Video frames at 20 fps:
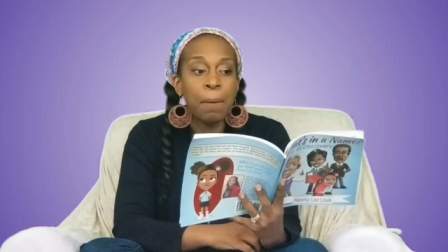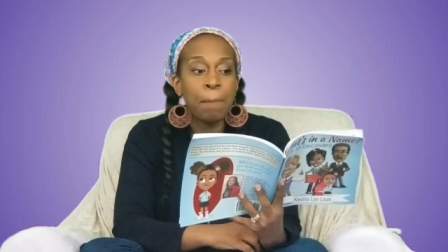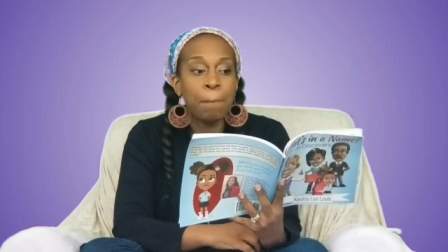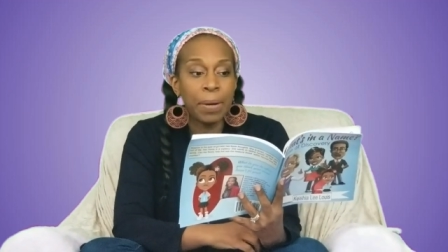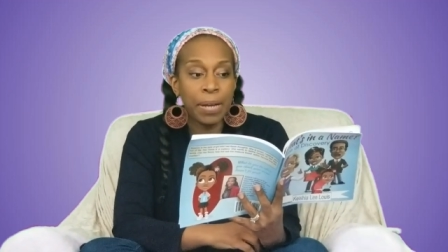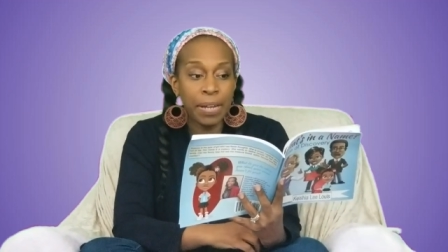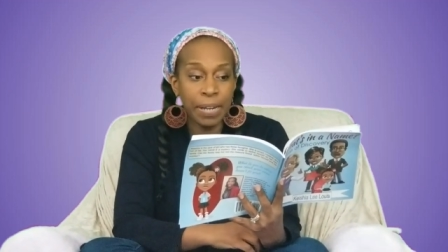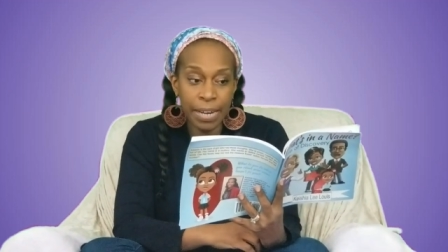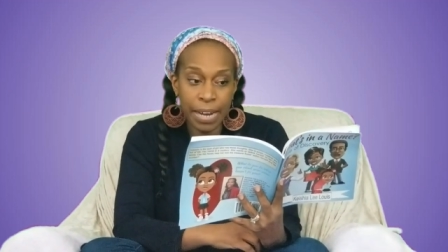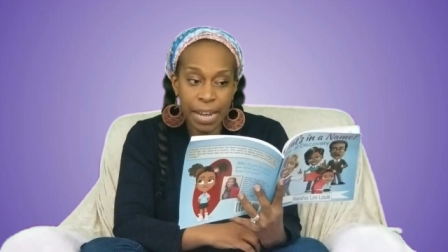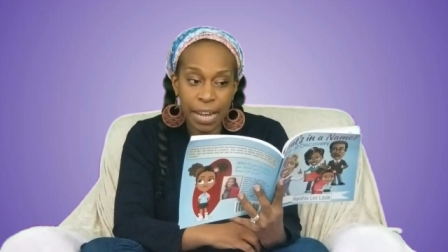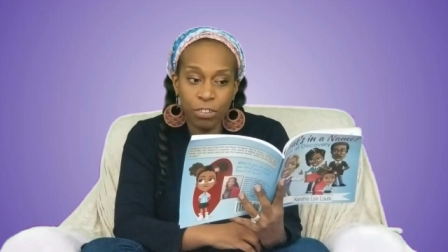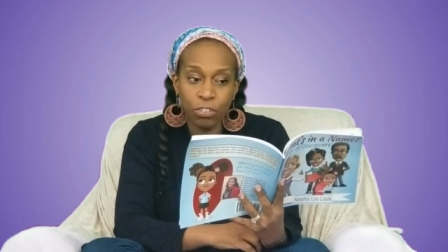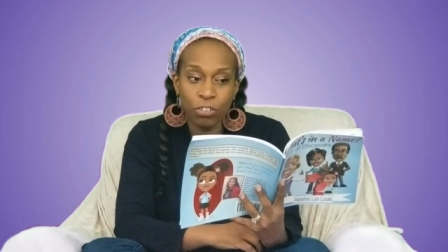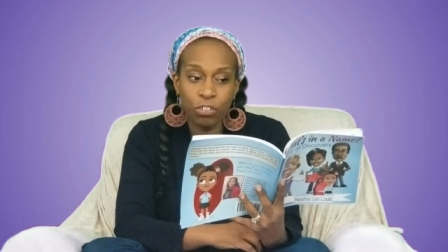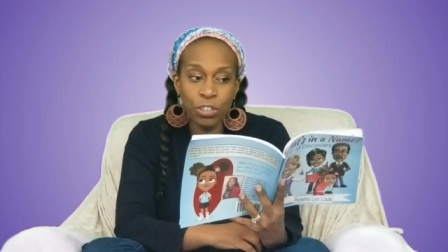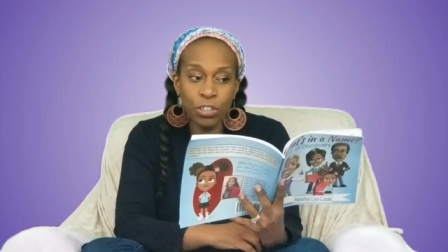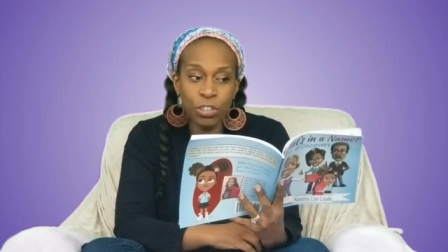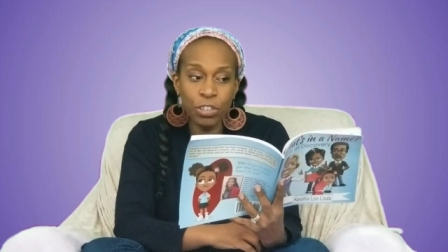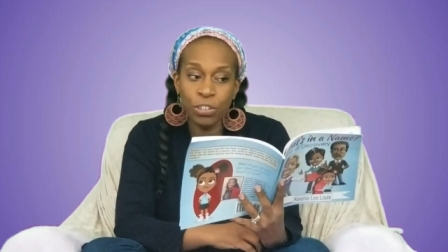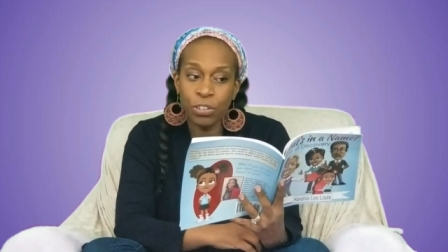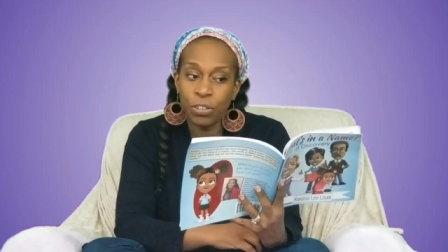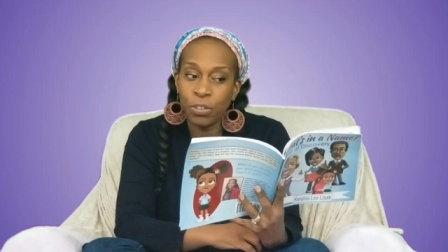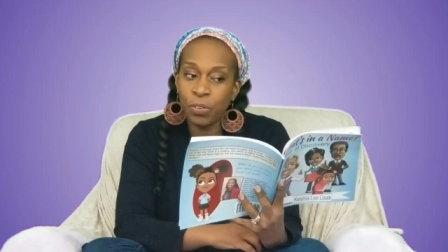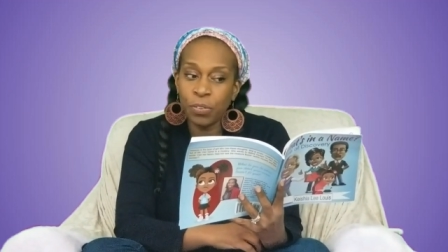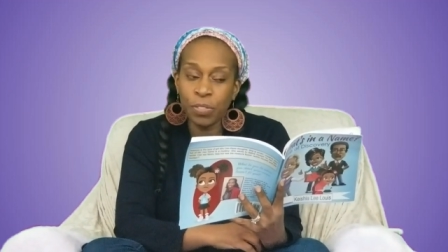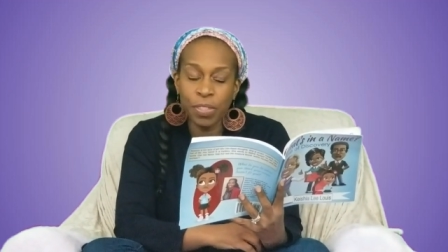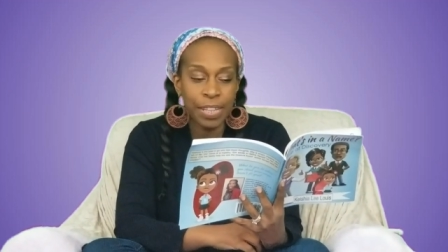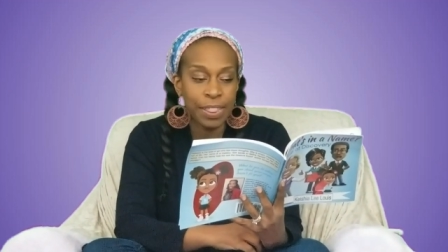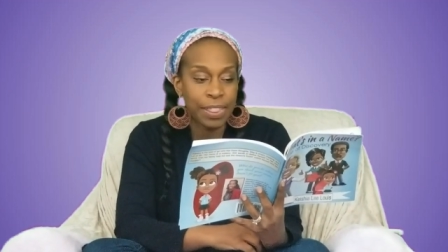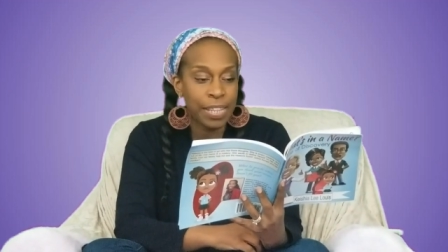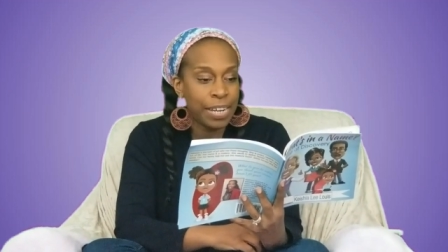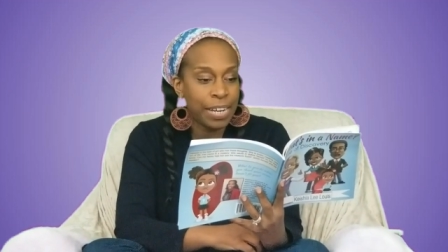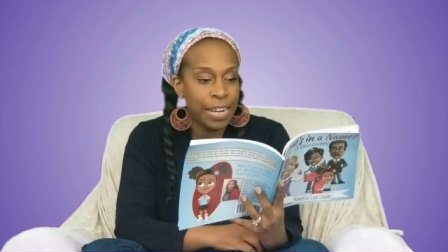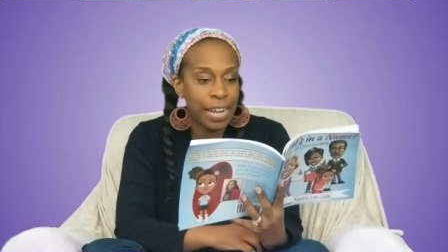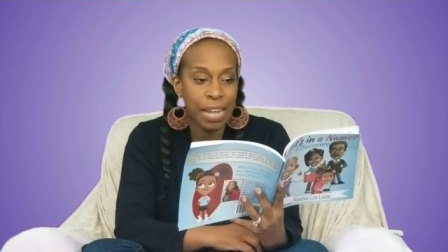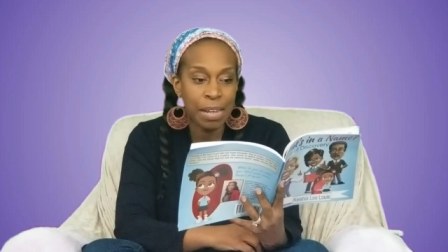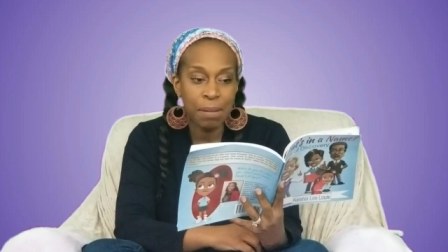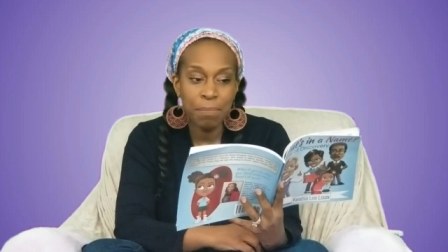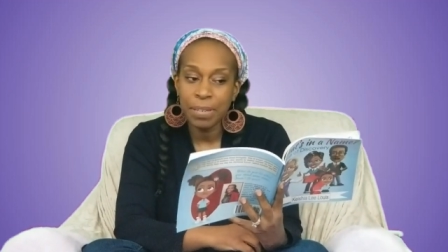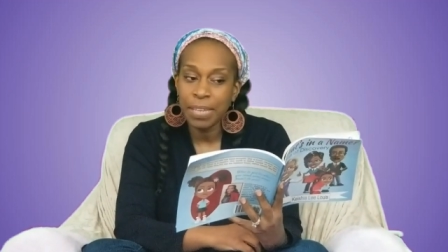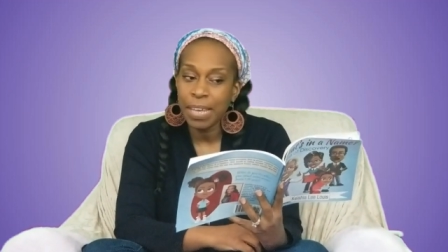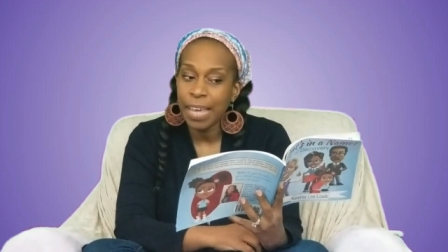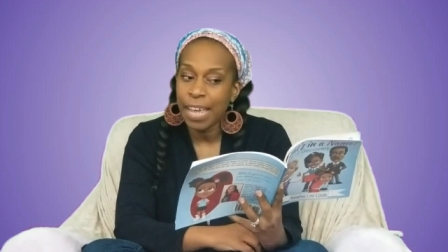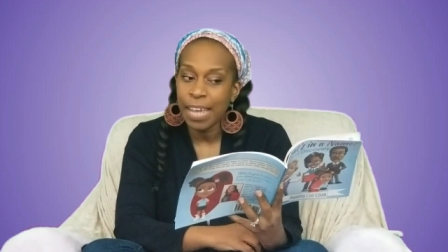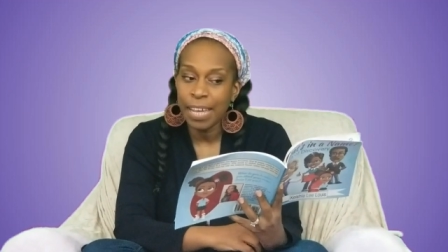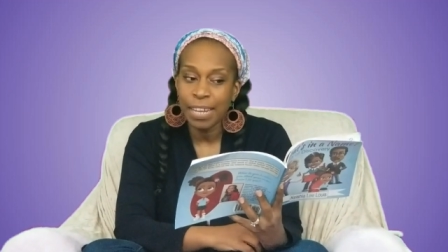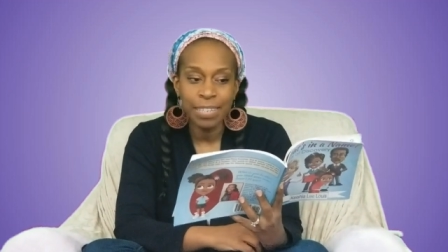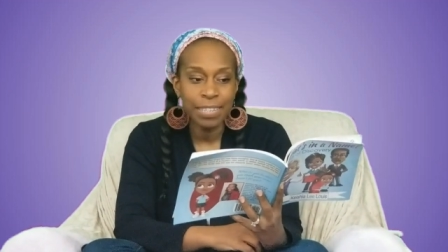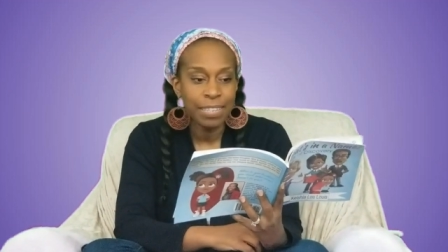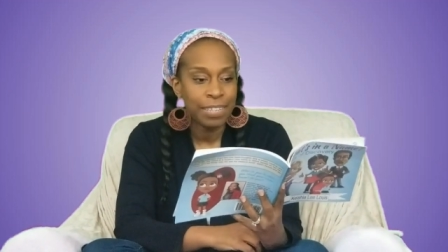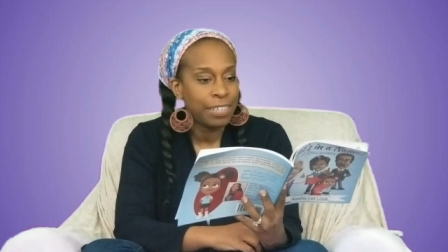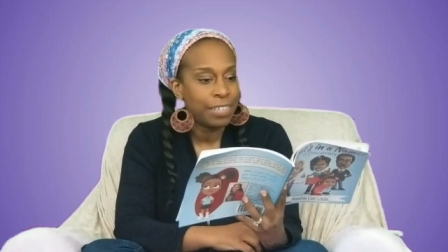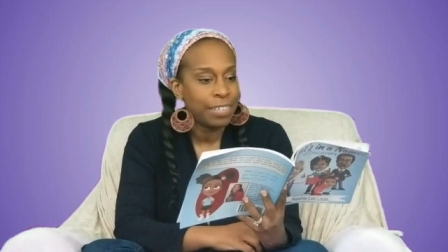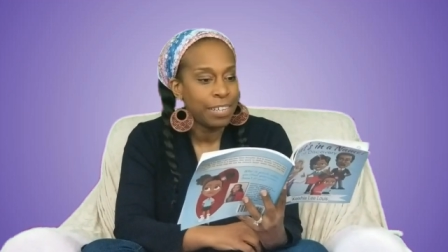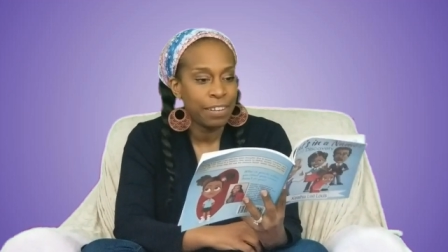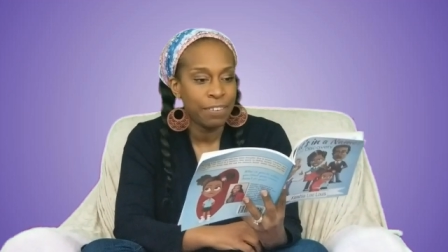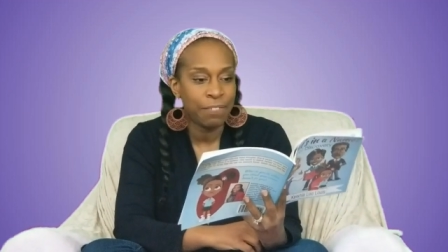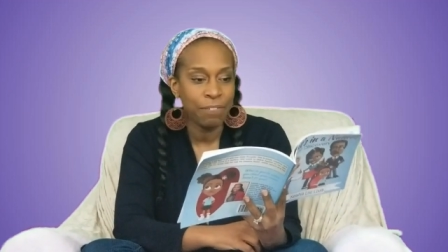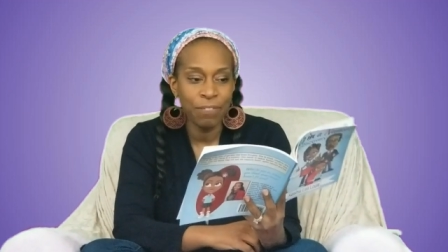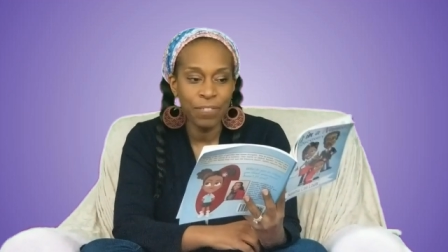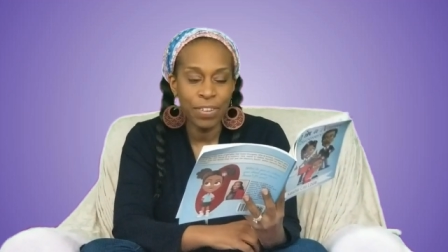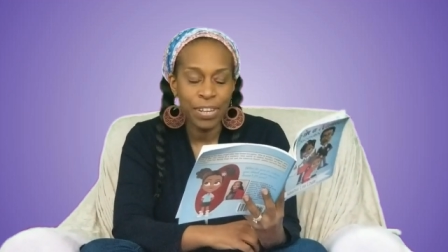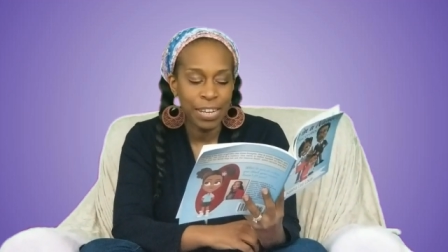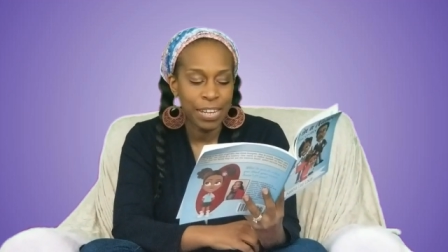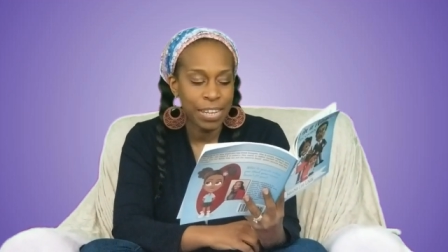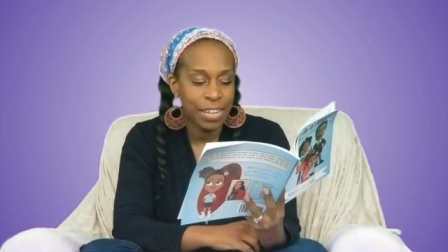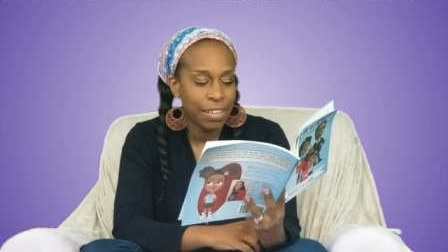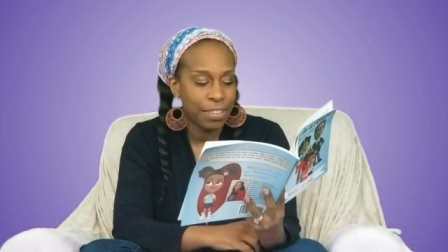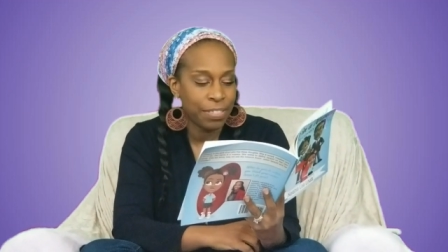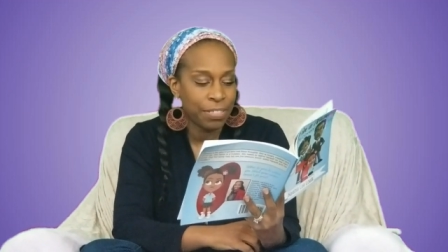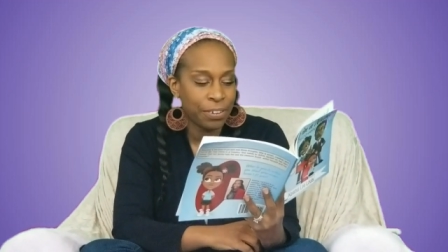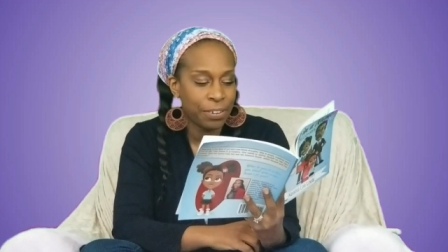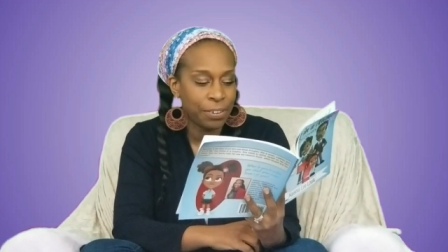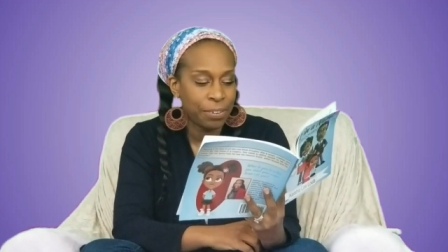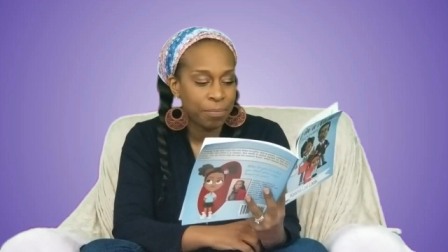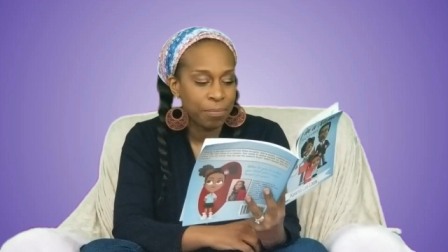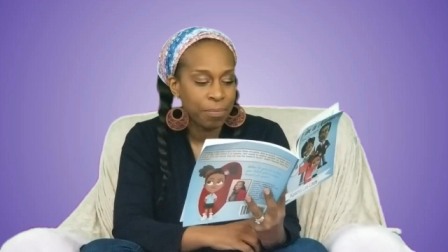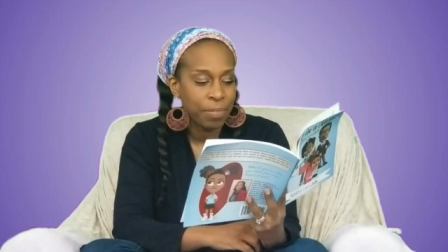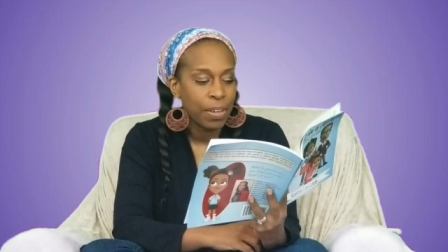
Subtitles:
but now she knew that the name Kate didn't fit either.